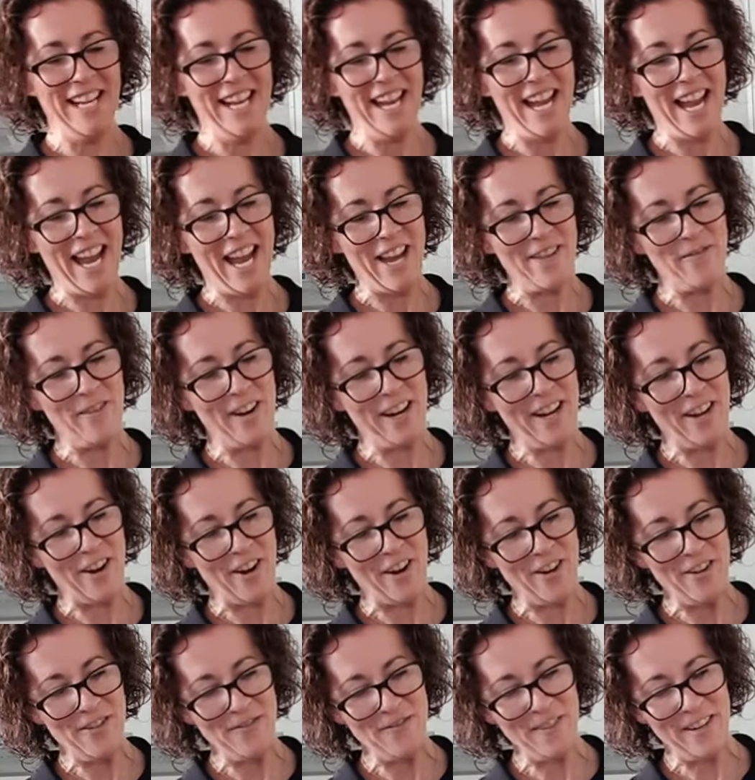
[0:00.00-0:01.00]
at my
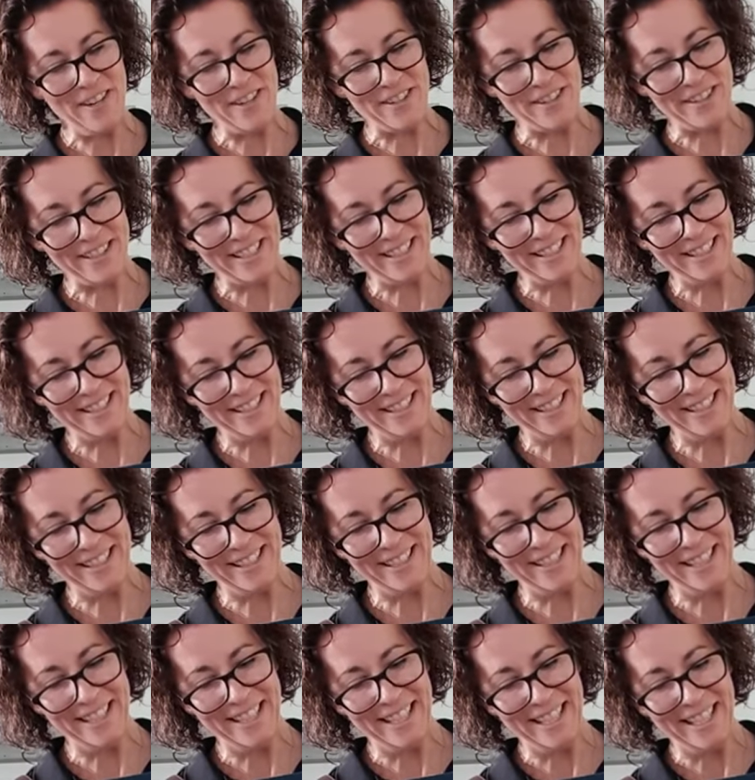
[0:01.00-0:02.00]
oat milk.
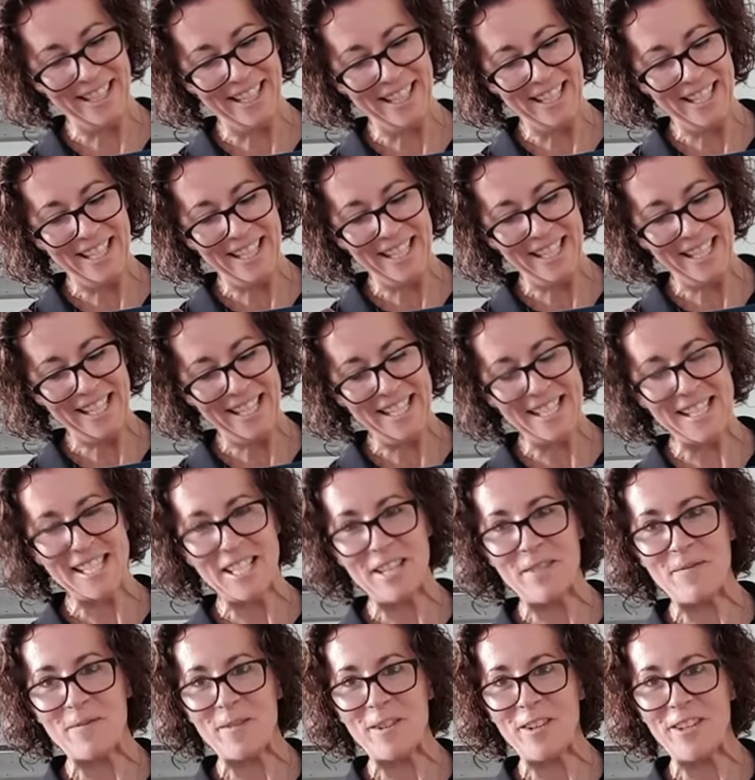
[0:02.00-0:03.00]
Isn't
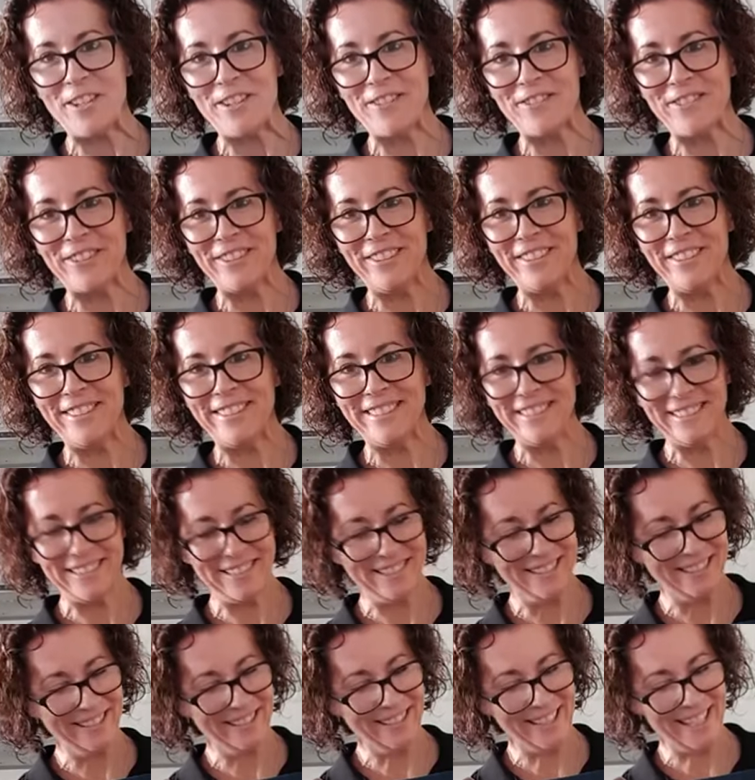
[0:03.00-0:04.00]
it beautiful?
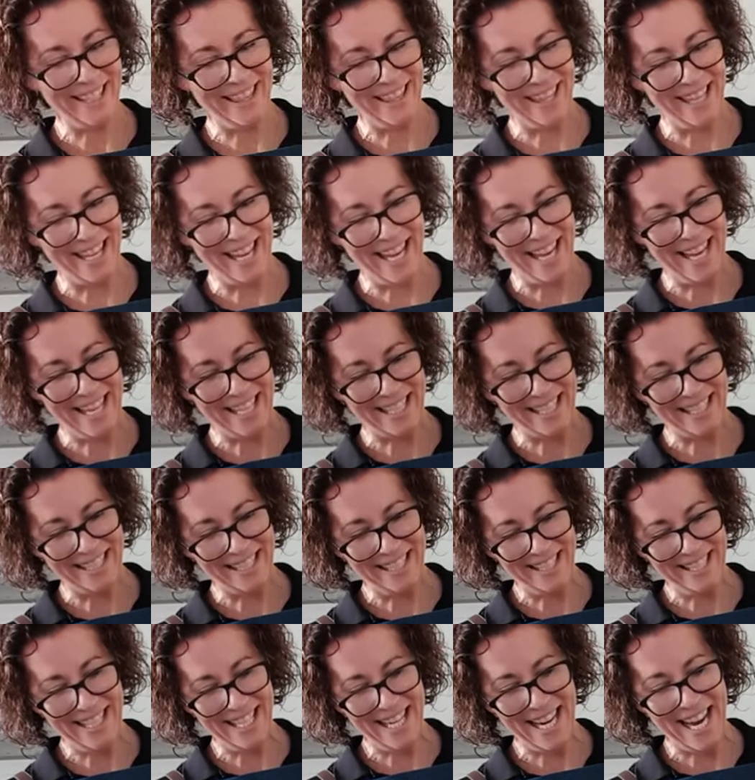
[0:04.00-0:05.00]
Look at that.
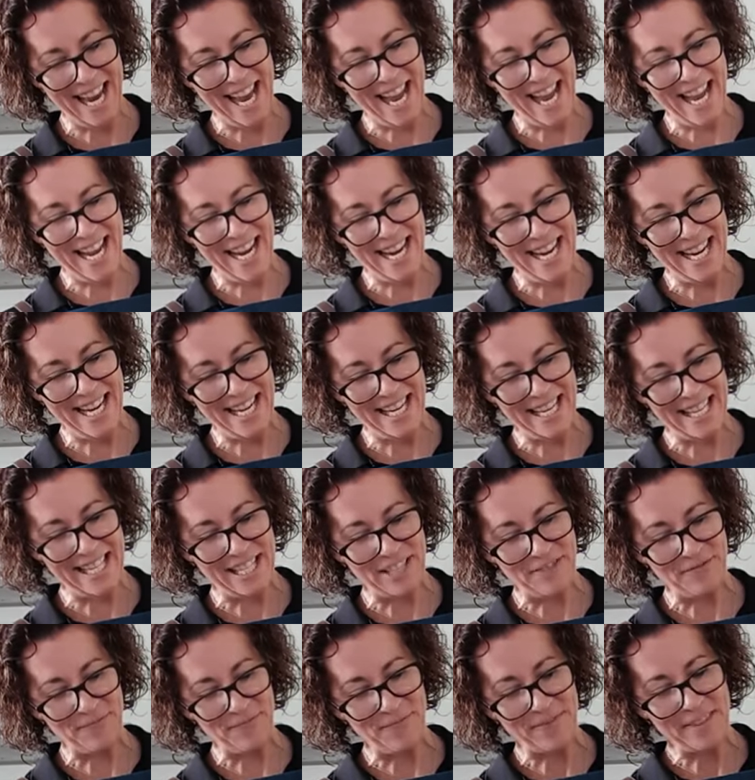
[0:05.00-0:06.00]
Yay.
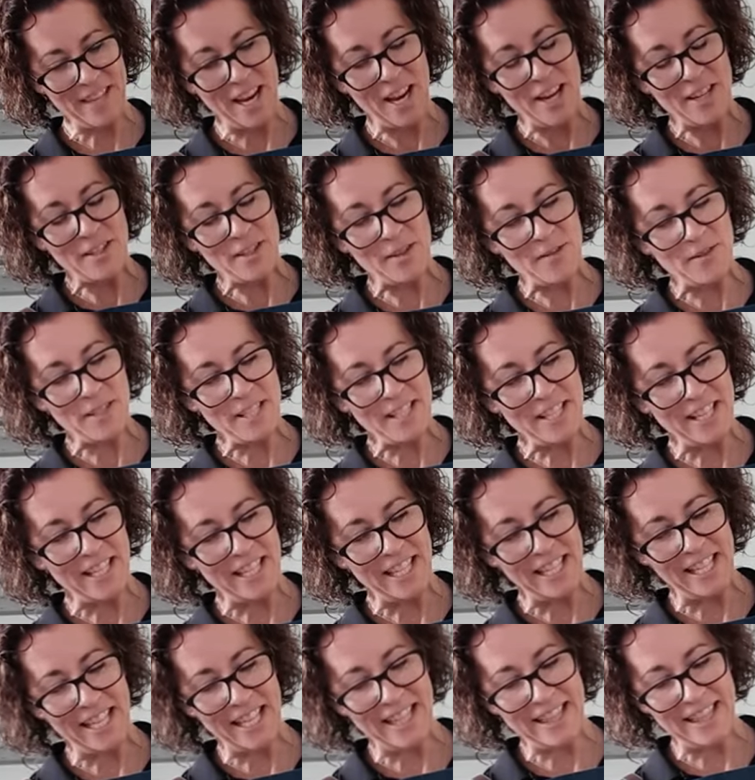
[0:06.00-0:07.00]
So I'm just going
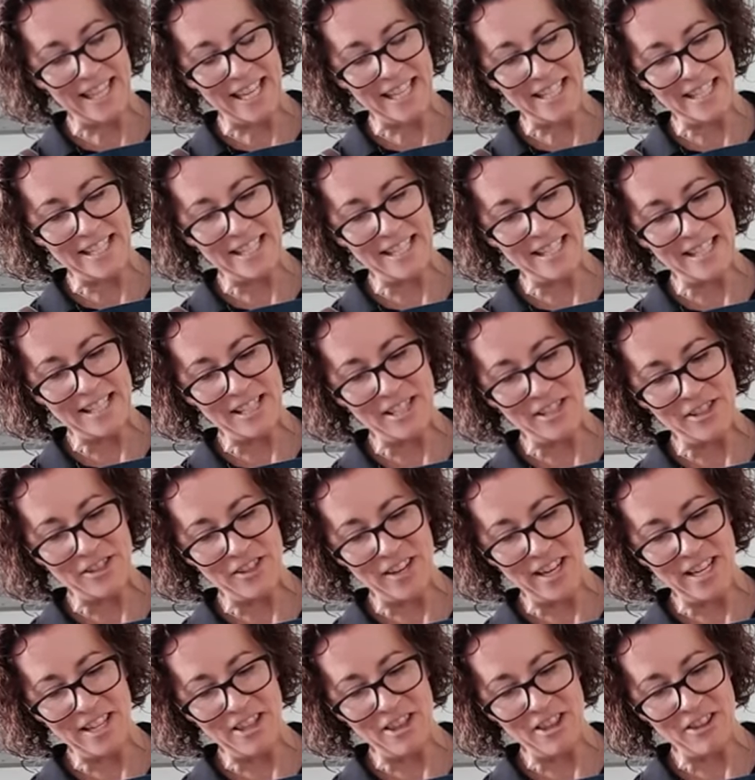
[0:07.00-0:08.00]
to let that
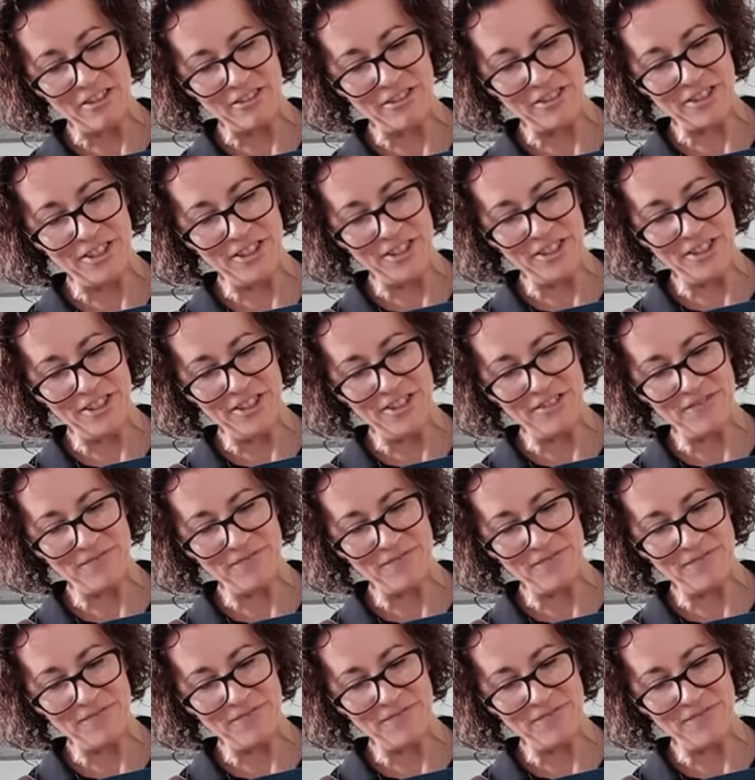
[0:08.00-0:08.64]
strain through,